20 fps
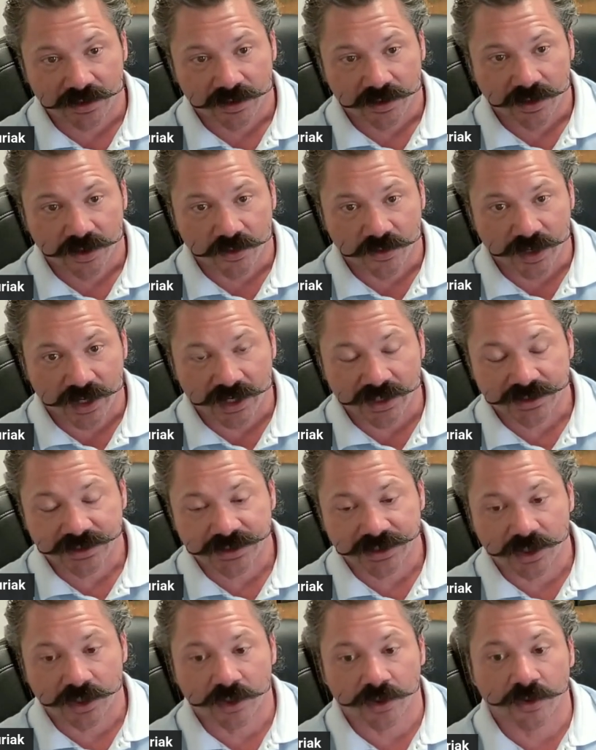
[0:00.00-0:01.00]
Okay,
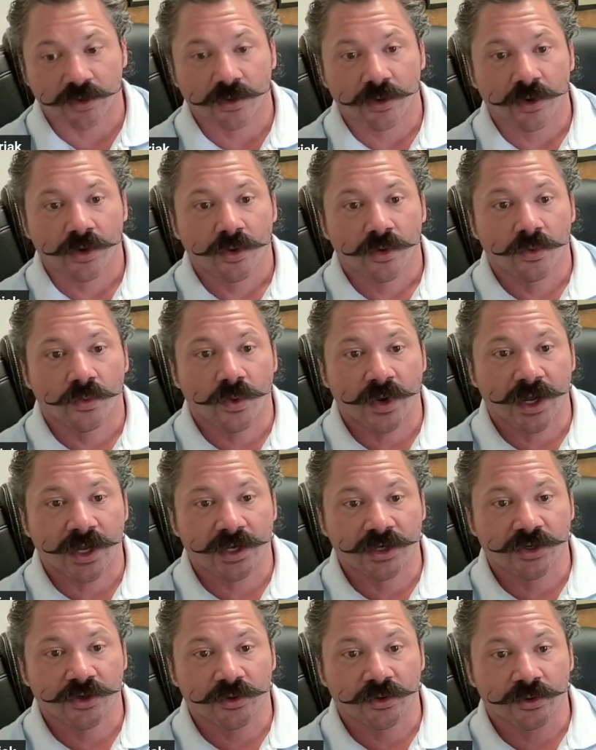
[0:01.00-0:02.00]
so when
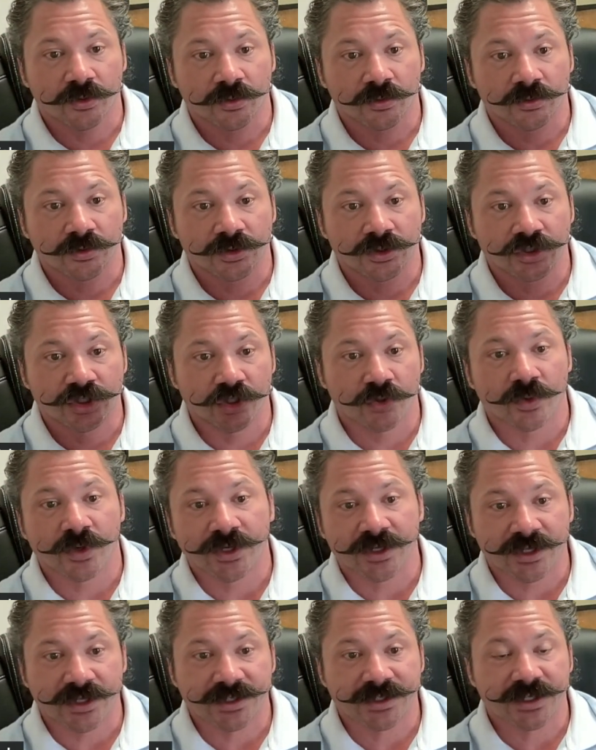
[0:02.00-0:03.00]
you're doing
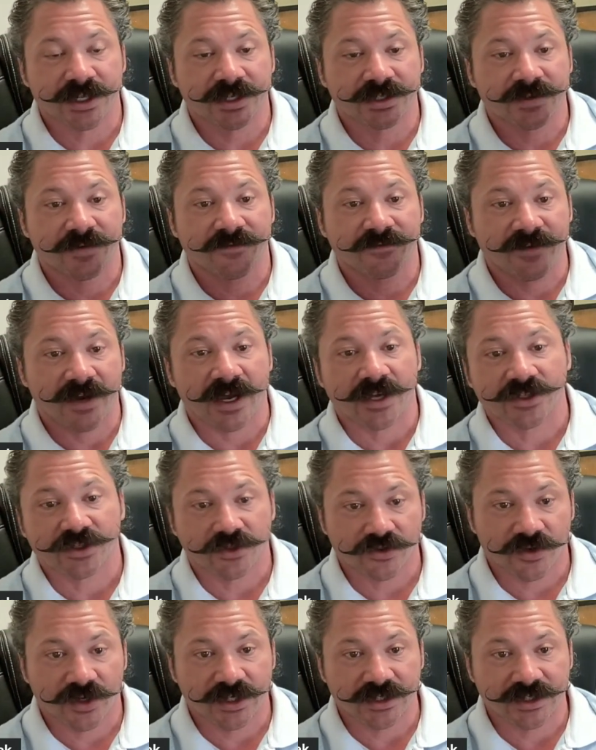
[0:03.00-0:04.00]
this, it's a faster
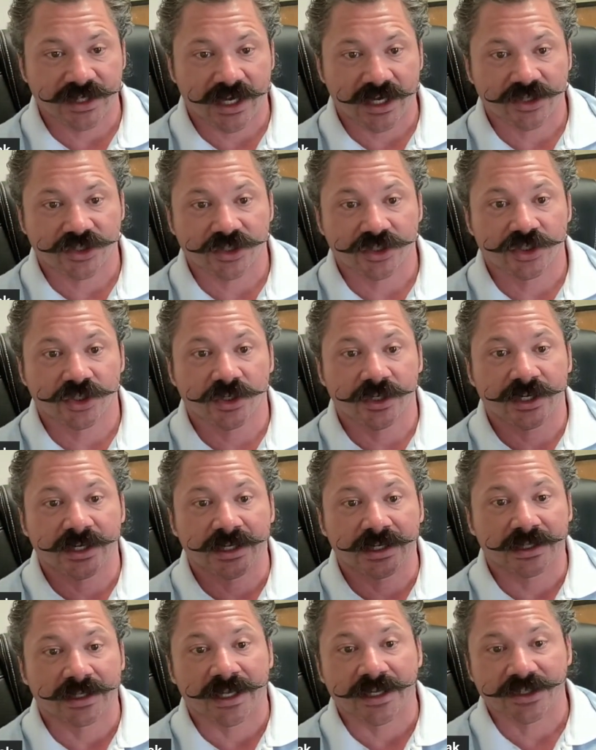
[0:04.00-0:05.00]
transaction. You need
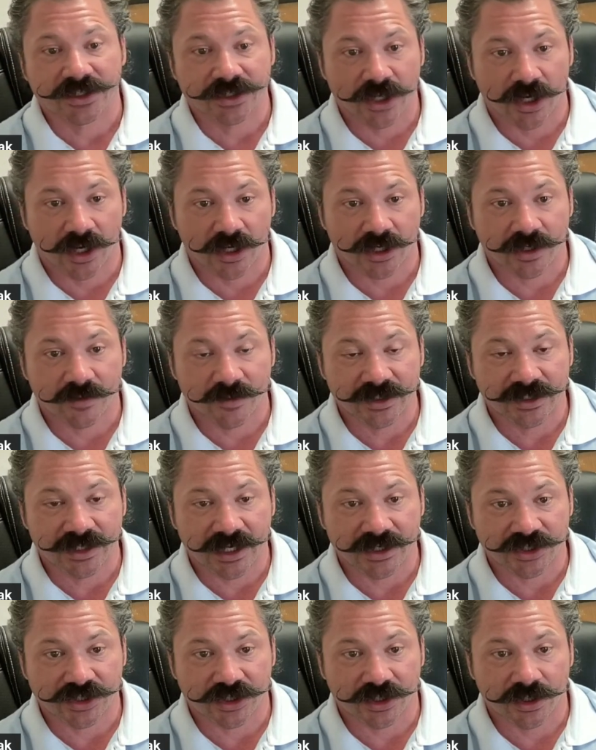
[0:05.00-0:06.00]
less
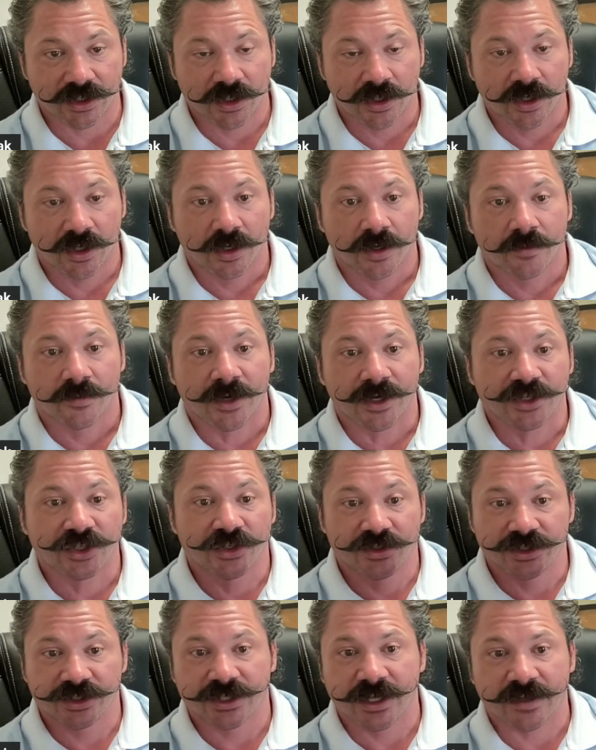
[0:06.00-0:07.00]
documentation, but you
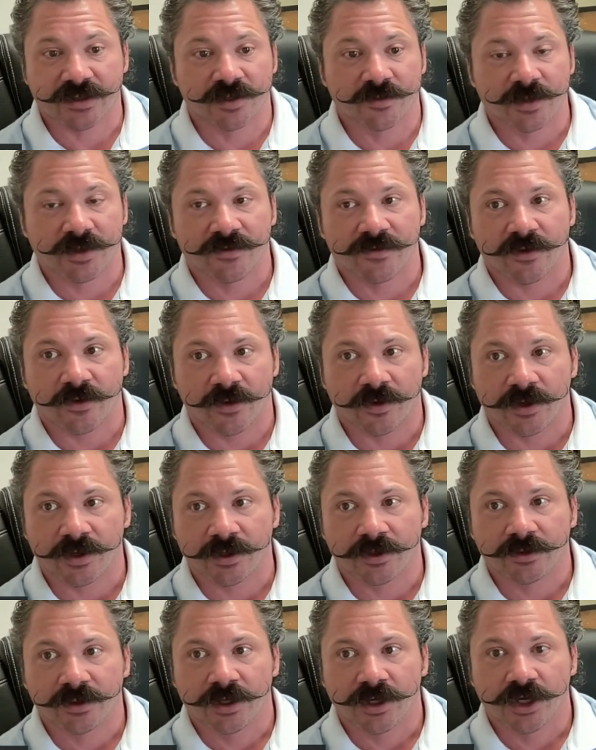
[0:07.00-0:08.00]
just have to be very
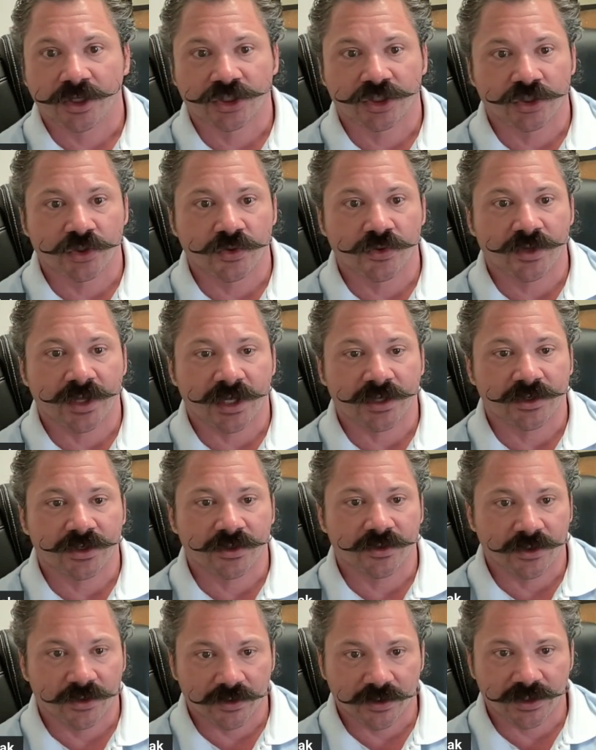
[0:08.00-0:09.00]
attuned that there
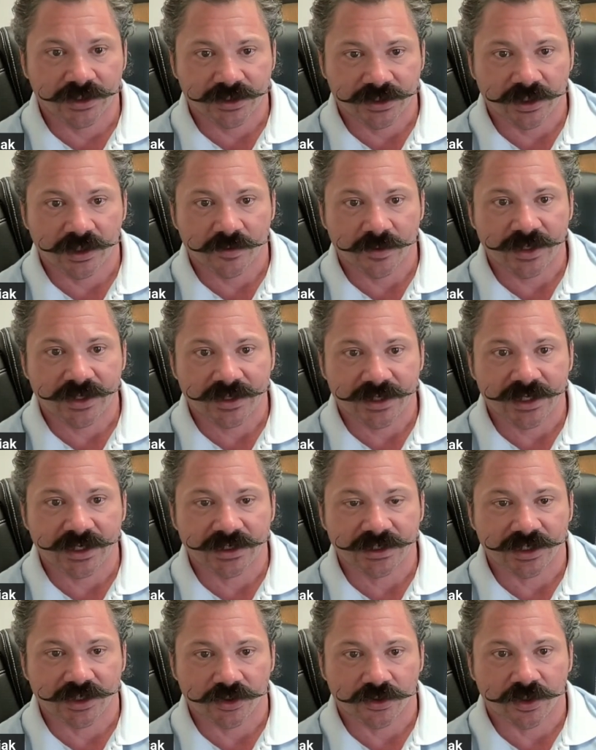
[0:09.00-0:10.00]
is going to be things that you're
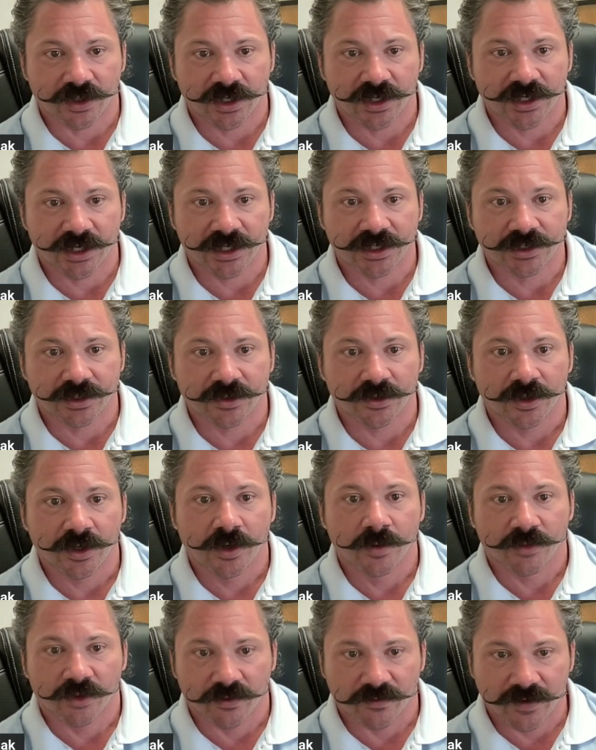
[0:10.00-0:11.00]
going to need to
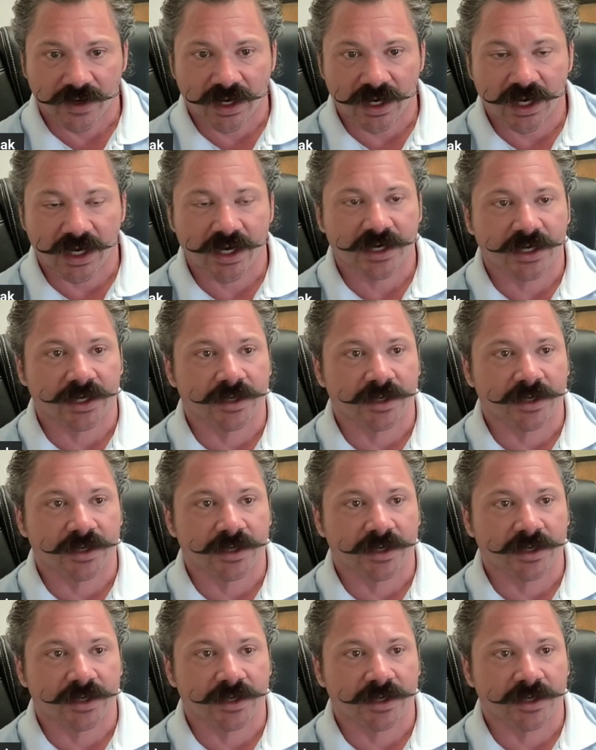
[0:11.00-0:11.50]
provide, and